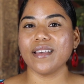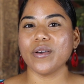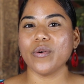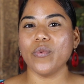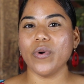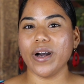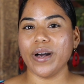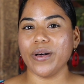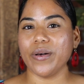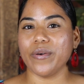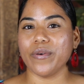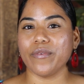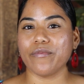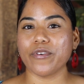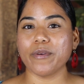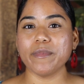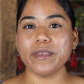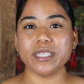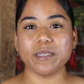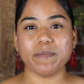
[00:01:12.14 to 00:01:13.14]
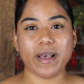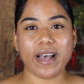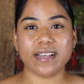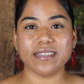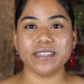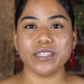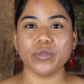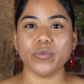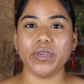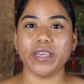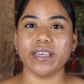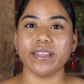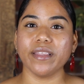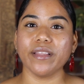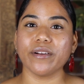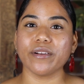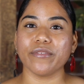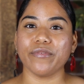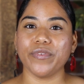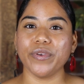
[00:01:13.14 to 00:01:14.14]
Well, from this passage, we can
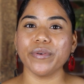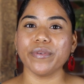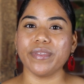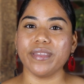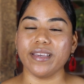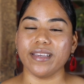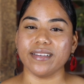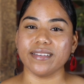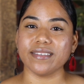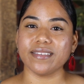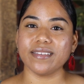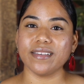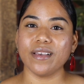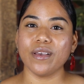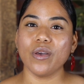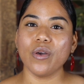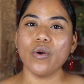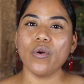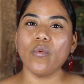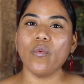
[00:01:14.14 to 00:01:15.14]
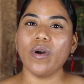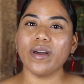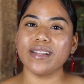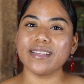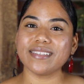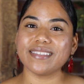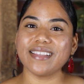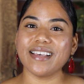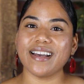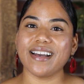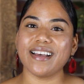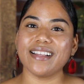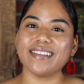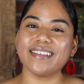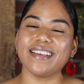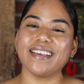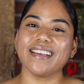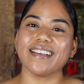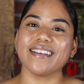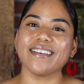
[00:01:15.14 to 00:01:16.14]
learn a few things. One is
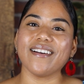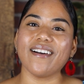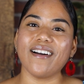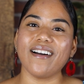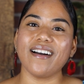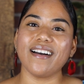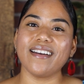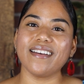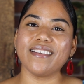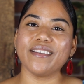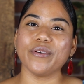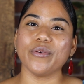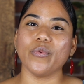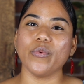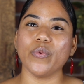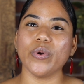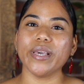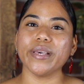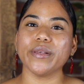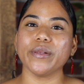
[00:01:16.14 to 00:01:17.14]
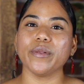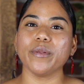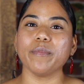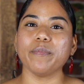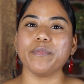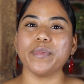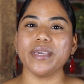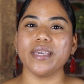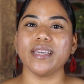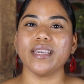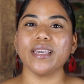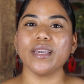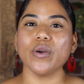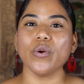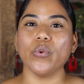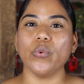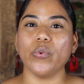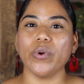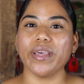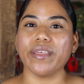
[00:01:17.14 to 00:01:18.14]
that God will
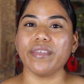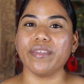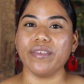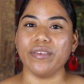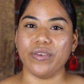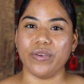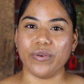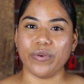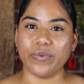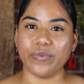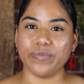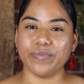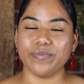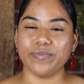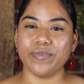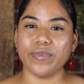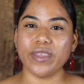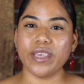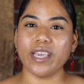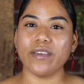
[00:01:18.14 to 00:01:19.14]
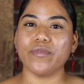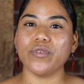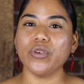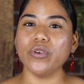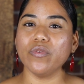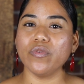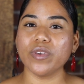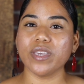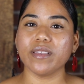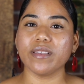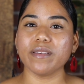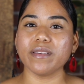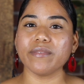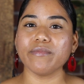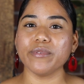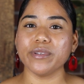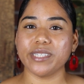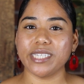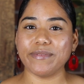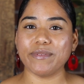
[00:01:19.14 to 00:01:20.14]
be with you. If you've
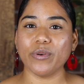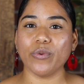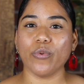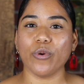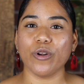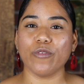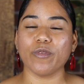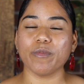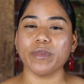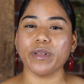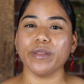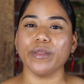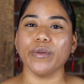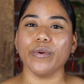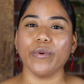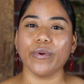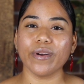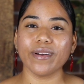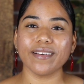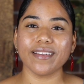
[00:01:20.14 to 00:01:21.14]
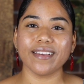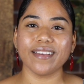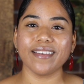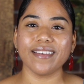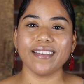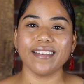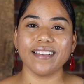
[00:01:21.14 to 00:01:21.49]
received a word from the Lord